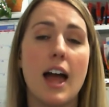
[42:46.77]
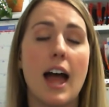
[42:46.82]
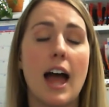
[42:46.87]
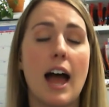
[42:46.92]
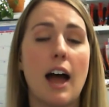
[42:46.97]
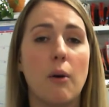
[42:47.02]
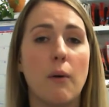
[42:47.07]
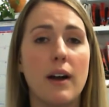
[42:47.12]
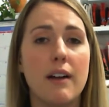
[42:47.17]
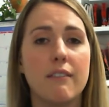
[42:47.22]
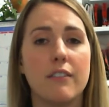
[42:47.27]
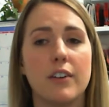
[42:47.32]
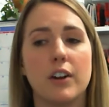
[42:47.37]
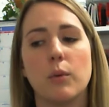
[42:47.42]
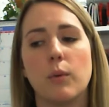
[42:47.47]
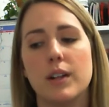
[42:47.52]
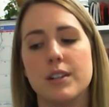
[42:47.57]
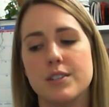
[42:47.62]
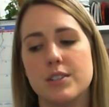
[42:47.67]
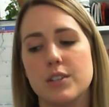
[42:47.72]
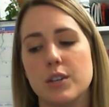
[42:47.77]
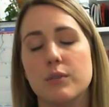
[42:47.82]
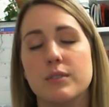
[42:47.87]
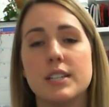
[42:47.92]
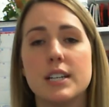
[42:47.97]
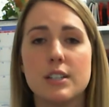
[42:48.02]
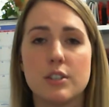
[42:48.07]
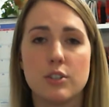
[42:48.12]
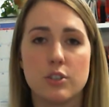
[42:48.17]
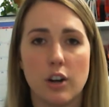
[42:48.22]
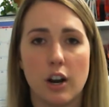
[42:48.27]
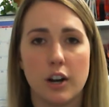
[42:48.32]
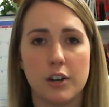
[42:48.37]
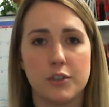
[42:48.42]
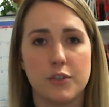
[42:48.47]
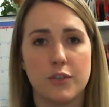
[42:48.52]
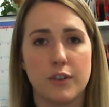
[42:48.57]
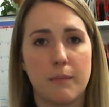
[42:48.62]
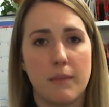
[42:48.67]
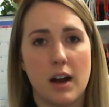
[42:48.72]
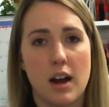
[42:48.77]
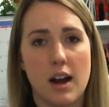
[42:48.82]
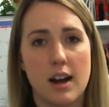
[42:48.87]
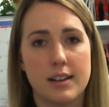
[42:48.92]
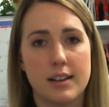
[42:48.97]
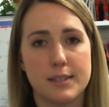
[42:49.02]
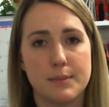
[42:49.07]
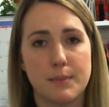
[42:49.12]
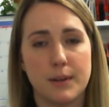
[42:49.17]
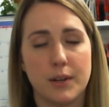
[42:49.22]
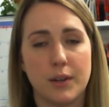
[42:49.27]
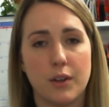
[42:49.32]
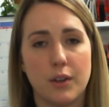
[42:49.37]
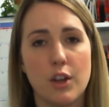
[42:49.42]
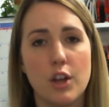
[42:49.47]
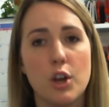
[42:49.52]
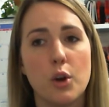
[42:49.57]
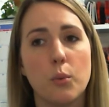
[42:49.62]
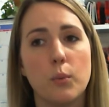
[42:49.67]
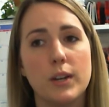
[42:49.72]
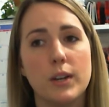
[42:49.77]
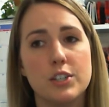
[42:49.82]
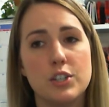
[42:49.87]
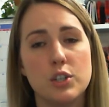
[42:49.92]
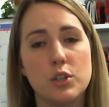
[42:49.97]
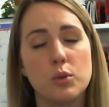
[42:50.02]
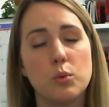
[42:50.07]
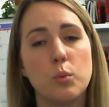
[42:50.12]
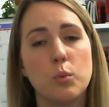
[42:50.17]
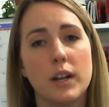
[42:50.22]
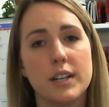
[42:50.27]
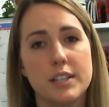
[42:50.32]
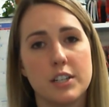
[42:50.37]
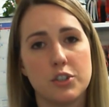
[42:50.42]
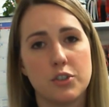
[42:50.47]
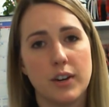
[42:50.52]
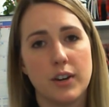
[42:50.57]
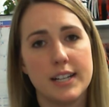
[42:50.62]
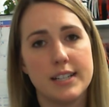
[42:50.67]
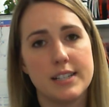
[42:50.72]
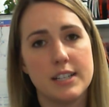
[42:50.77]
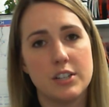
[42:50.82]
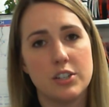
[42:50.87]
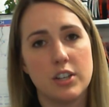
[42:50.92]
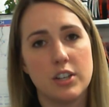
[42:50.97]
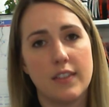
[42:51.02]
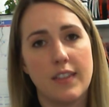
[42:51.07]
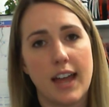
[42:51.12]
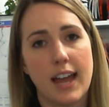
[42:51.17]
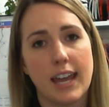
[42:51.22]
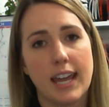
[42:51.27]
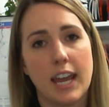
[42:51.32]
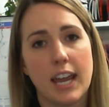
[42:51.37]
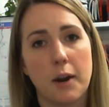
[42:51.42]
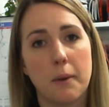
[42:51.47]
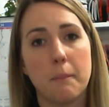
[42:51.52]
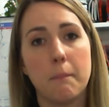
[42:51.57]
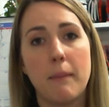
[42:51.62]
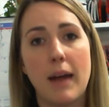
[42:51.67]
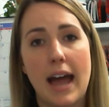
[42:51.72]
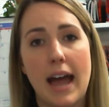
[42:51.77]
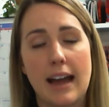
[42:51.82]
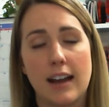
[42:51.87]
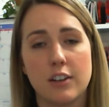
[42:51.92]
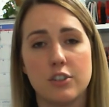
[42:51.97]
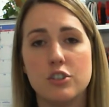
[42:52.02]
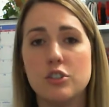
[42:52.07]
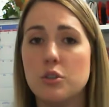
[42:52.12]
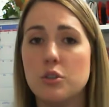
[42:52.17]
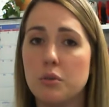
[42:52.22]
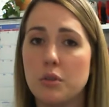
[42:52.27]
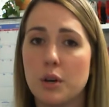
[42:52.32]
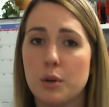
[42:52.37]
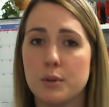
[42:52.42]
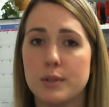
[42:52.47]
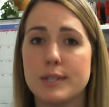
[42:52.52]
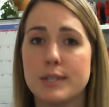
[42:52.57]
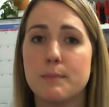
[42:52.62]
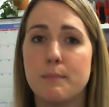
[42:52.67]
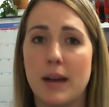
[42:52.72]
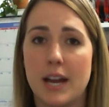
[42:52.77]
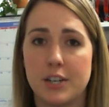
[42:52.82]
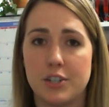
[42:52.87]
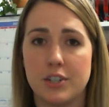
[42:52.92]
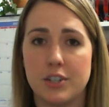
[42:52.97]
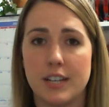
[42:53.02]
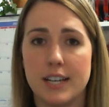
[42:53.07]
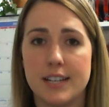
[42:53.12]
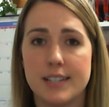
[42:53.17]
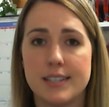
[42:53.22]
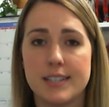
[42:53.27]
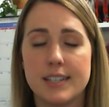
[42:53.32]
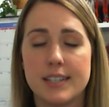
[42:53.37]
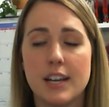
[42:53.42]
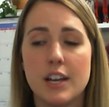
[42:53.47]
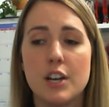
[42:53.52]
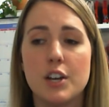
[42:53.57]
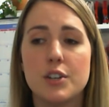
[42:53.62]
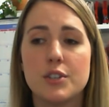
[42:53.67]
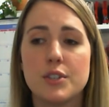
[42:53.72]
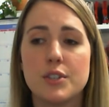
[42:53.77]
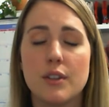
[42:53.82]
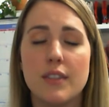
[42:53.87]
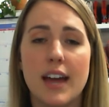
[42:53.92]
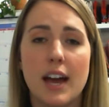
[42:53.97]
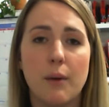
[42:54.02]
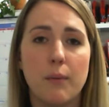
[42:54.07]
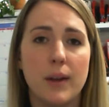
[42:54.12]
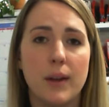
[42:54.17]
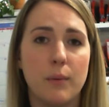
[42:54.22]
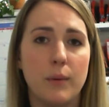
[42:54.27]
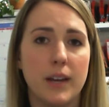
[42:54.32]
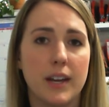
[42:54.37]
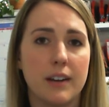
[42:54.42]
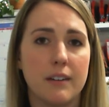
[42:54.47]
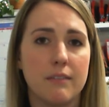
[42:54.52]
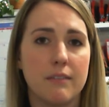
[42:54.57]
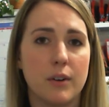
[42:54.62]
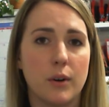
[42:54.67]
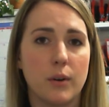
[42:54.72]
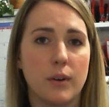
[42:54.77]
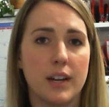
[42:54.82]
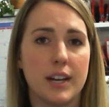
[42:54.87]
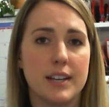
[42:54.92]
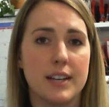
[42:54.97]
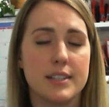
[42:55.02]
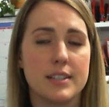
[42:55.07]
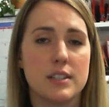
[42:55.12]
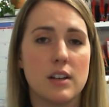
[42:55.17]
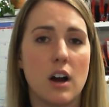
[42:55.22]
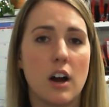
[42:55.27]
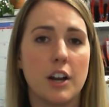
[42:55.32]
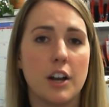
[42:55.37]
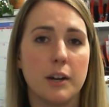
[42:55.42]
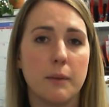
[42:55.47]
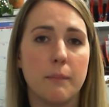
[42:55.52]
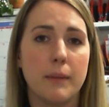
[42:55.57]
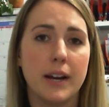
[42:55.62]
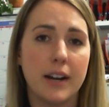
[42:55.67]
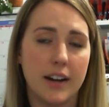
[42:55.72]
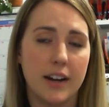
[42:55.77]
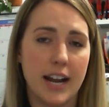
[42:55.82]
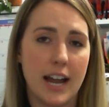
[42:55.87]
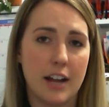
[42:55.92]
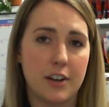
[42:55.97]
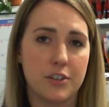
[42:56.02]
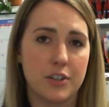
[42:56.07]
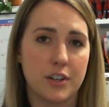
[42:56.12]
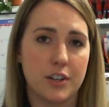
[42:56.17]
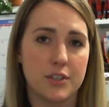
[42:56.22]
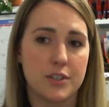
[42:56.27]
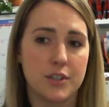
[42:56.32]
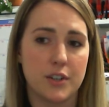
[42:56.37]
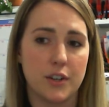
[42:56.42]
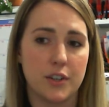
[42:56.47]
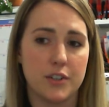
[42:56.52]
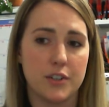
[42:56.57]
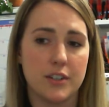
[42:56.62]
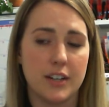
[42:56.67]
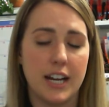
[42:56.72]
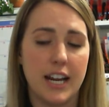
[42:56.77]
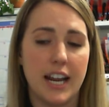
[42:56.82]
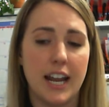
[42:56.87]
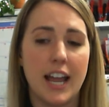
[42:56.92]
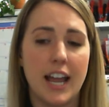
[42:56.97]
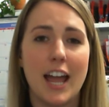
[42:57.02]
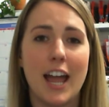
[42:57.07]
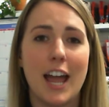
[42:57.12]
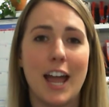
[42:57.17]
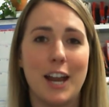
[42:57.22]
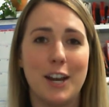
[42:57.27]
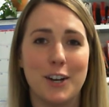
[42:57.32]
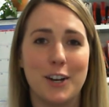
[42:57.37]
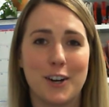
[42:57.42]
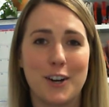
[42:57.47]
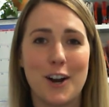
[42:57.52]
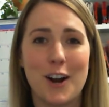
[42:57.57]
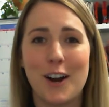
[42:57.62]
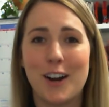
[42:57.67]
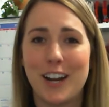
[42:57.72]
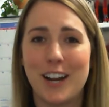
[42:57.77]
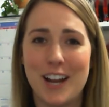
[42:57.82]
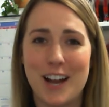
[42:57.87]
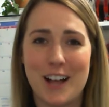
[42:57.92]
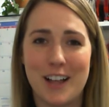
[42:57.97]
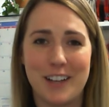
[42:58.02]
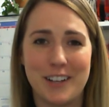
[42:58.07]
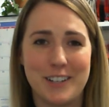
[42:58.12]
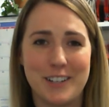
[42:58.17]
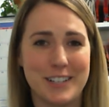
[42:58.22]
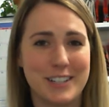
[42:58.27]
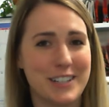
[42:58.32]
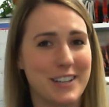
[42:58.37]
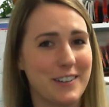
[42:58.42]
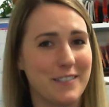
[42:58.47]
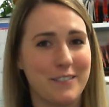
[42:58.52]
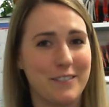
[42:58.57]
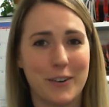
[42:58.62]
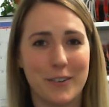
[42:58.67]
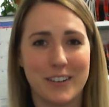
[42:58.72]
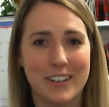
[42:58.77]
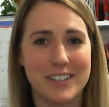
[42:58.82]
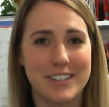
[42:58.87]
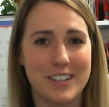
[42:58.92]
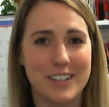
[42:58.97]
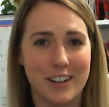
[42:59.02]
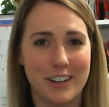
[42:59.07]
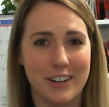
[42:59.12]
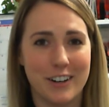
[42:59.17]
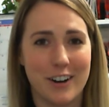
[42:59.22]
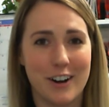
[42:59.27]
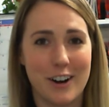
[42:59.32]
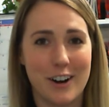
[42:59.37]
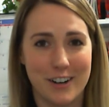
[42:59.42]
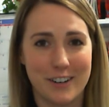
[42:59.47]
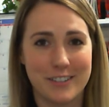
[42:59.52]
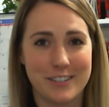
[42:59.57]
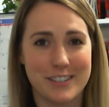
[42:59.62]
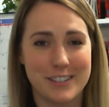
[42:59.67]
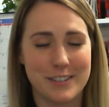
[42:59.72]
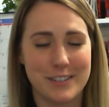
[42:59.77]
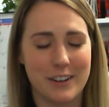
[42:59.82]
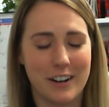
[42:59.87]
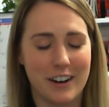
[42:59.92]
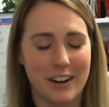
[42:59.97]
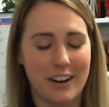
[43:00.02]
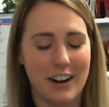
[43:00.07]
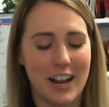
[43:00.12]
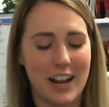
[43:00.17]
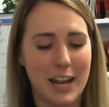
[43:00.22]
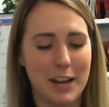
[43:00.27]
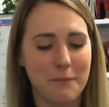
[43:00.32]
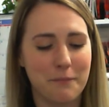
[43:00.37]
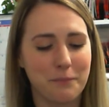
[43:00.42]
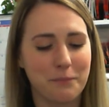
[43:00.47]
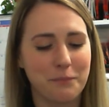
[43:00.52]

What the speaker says: However, once you discharge from the hospital, we do want to transition that care back to those specialists. So that way we can focus on your bariatric surgery and your cardiologist can focus on your hearts, all right?